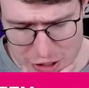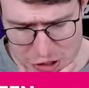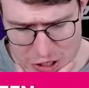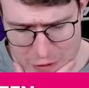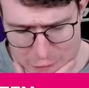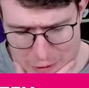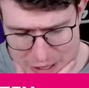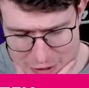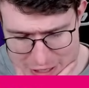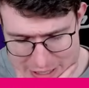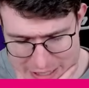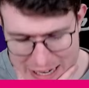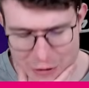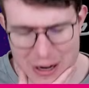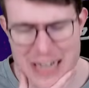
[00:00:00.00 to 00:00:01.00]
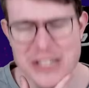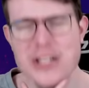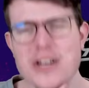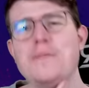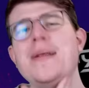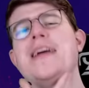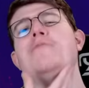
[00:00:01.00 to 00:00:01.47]
should have went to the tower. I should
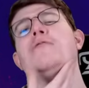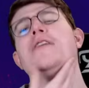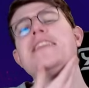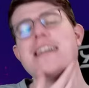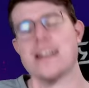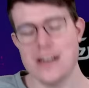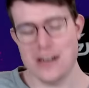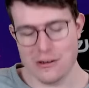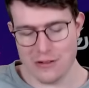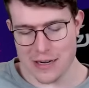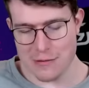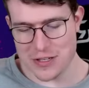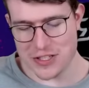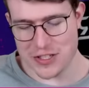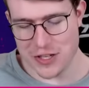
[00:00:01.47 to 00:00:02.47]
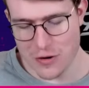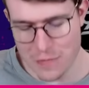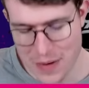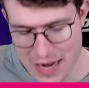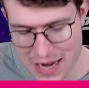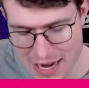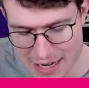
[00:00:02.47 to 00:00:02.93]
have played one tile lower. That was so
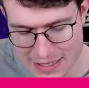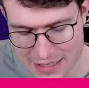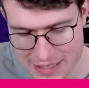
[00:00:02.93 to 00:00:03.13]
bad.